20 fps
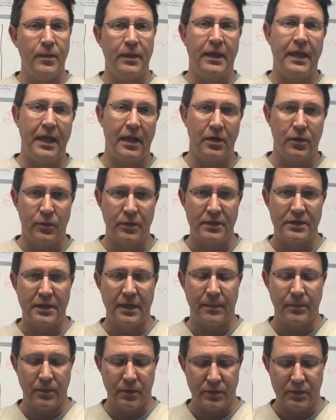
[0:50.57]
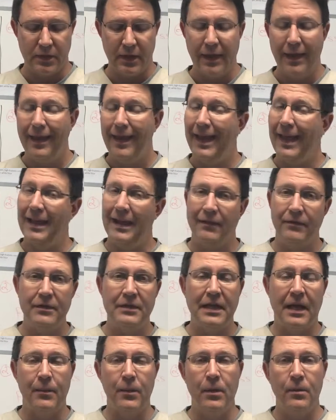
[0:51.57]
mechanoreceptors. And every
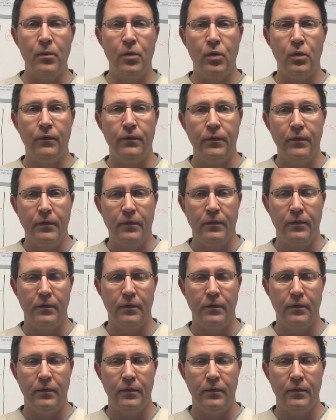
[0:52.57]
time we move,